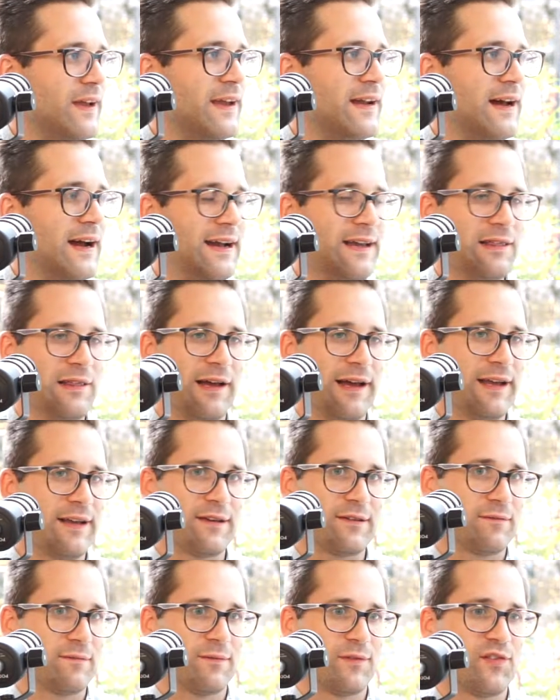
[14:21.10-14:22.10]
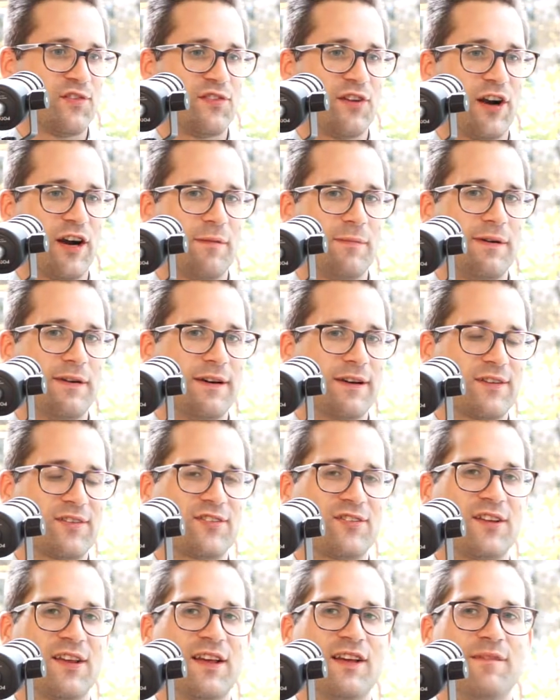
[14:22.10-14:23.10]
And I like
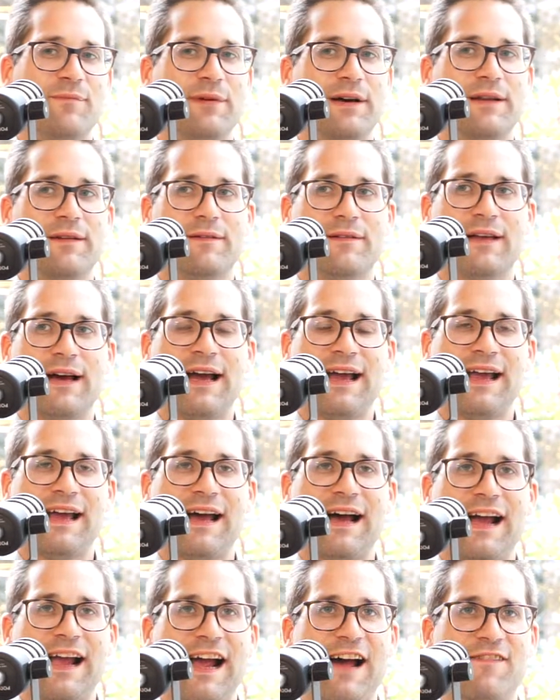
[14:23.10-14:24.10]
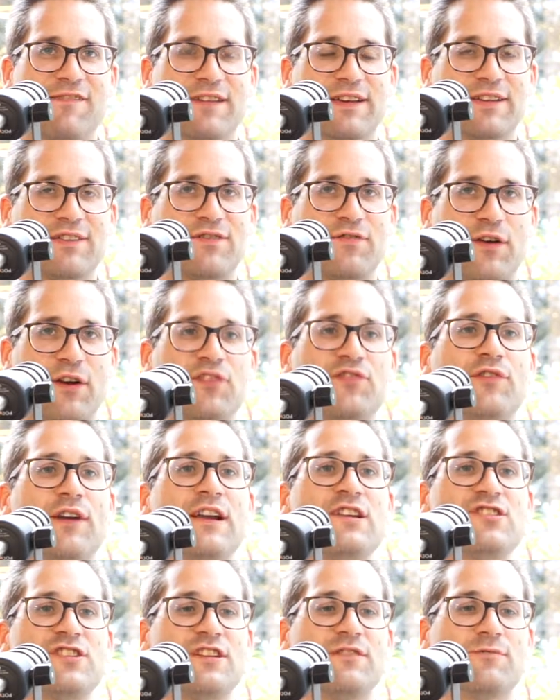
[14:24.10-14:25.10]
Starbucks, but I had this
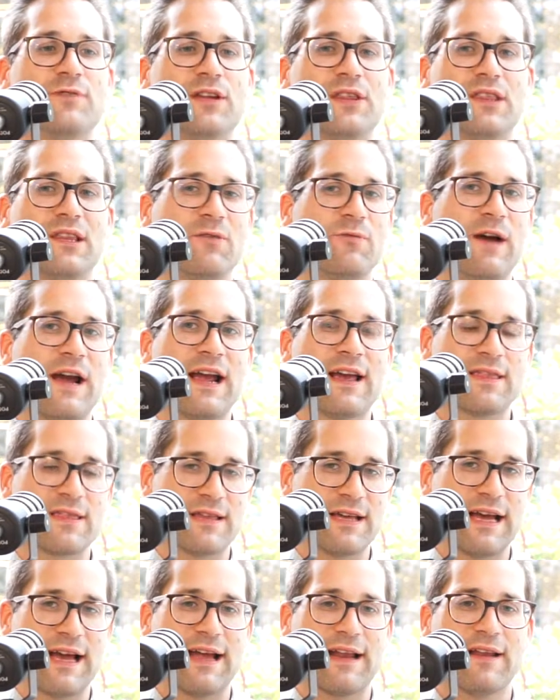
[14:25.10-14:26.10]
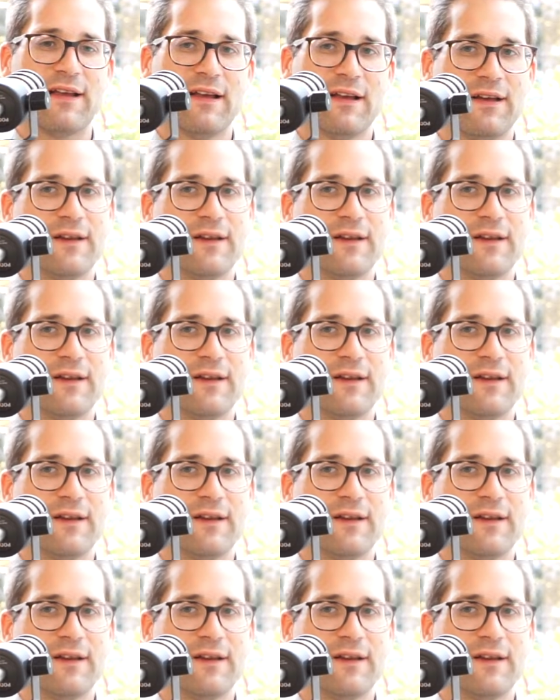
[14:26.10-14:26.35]
frustration with the way that